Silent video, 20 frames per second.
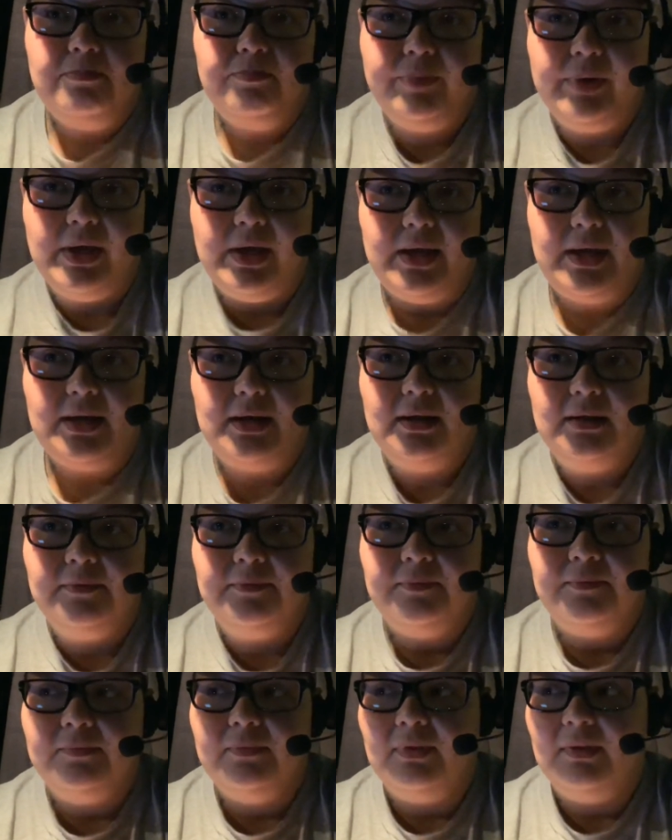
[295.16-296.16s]
But
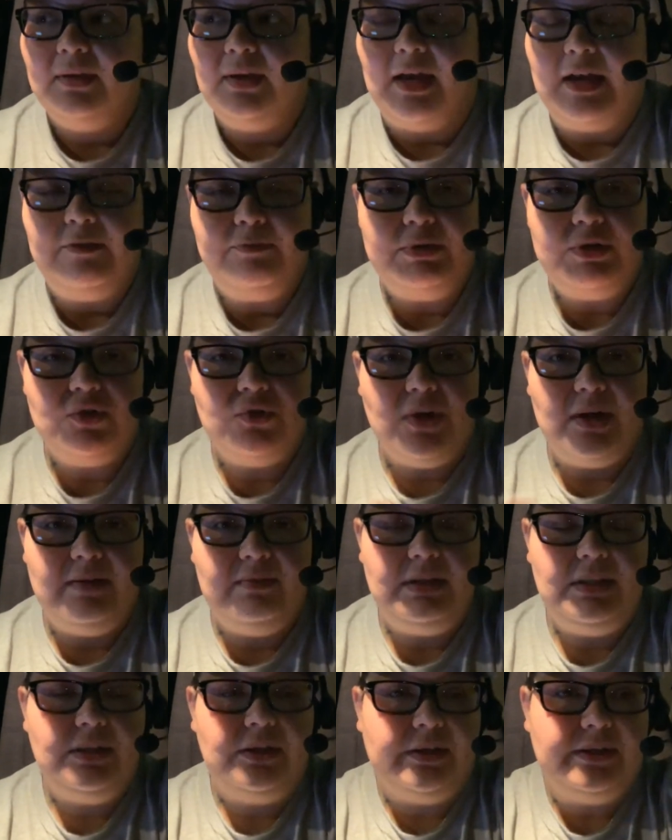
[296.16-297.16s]
I've been
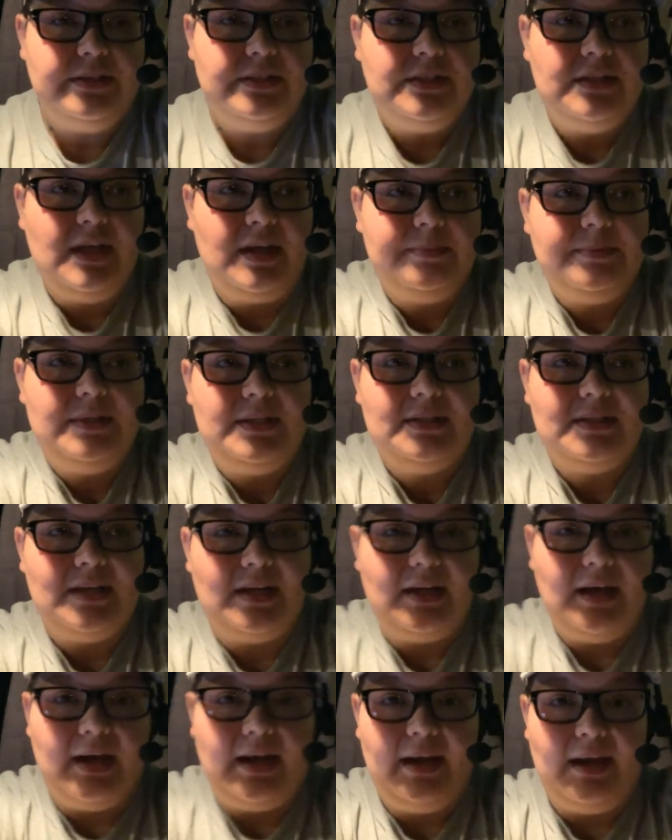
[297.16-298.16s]
driving nonstop since I
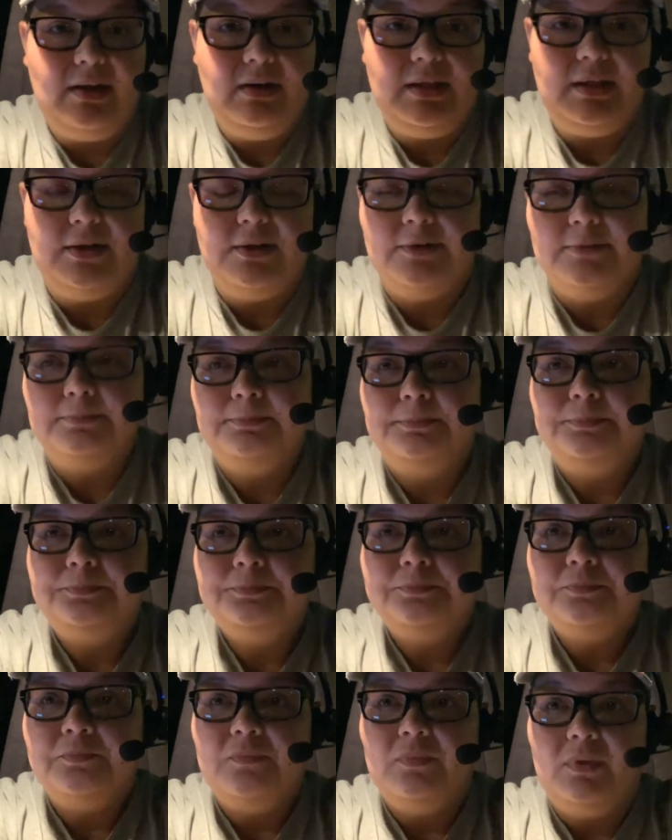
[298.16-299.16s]
got out here,
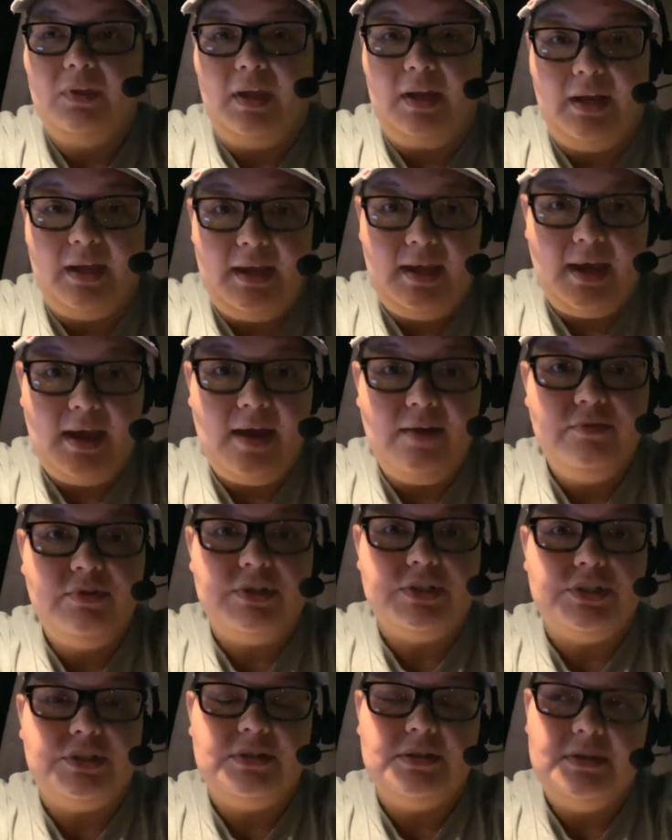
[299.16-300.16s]
and I
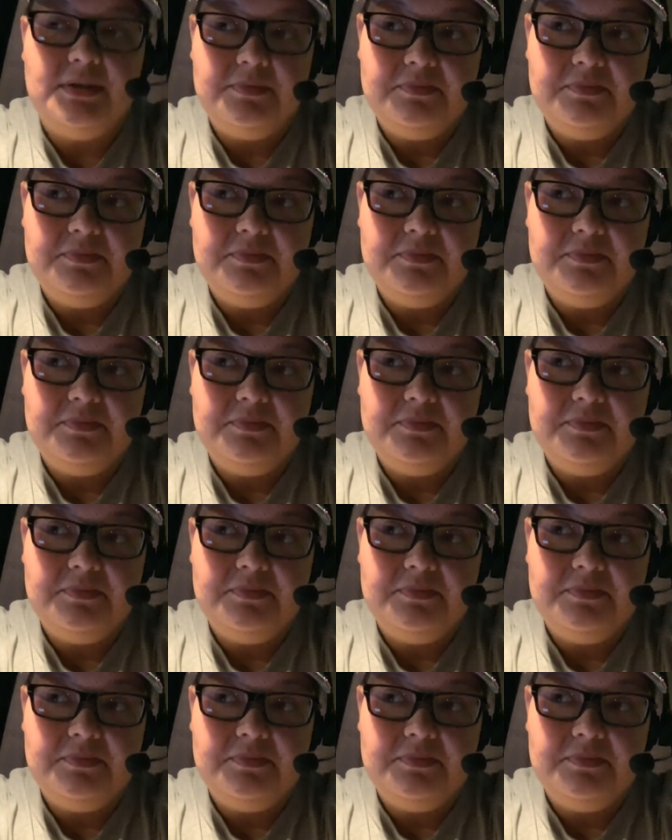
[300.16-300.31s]
average